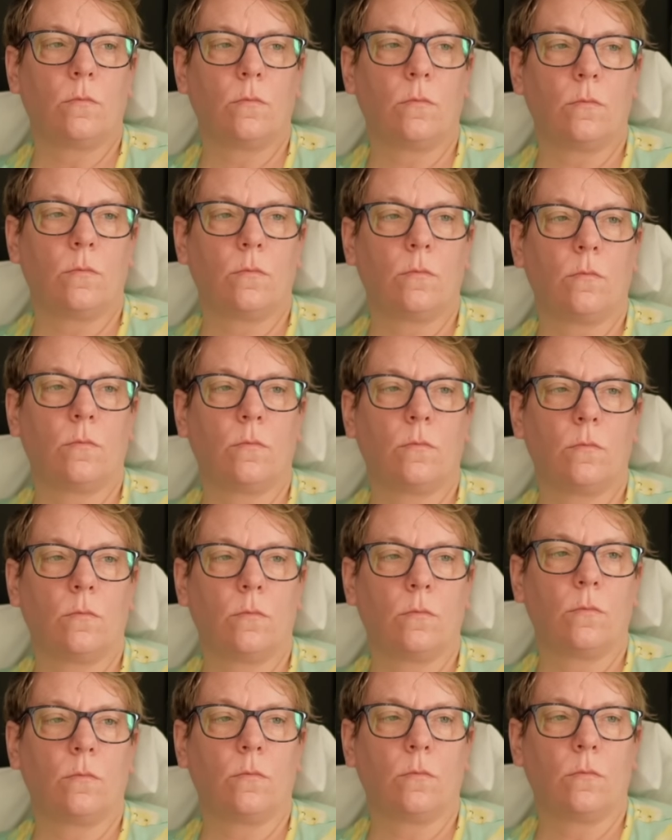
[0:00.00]

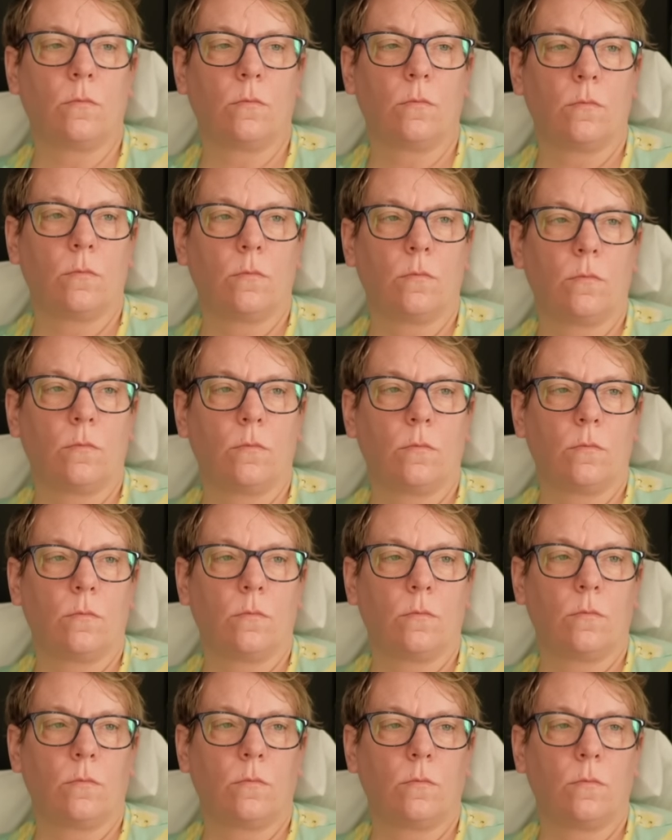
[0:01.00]

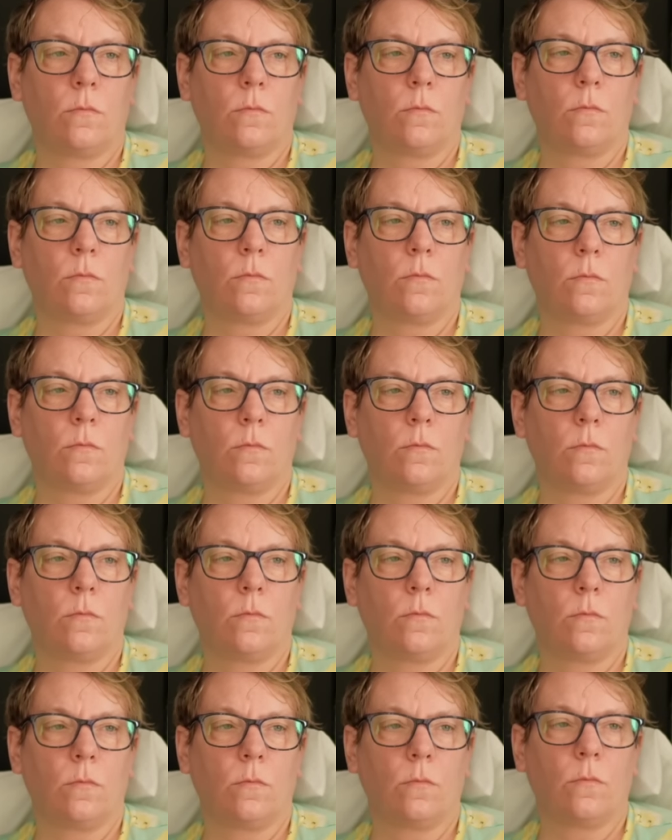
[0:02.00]

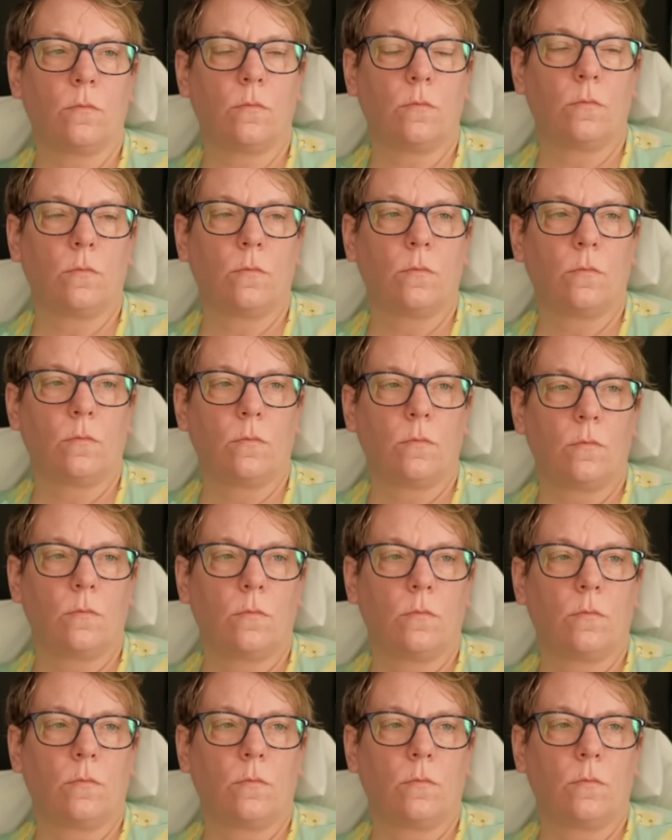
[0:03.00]
(silent)